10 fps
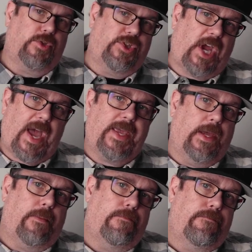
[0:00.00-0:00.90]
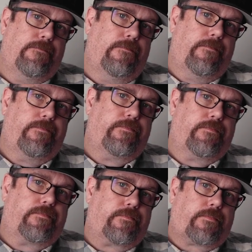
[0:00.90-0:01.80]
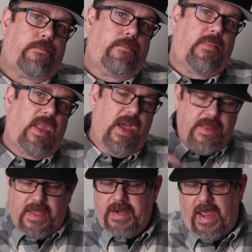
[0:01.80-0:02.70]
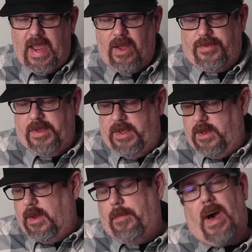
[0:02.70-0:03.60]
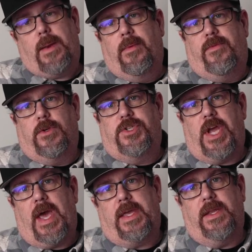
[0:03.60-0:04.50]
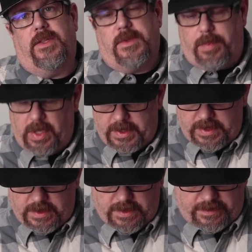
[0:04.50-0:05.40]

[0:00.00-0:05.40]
jacket and then out the bottom of your jacket and to plug it into the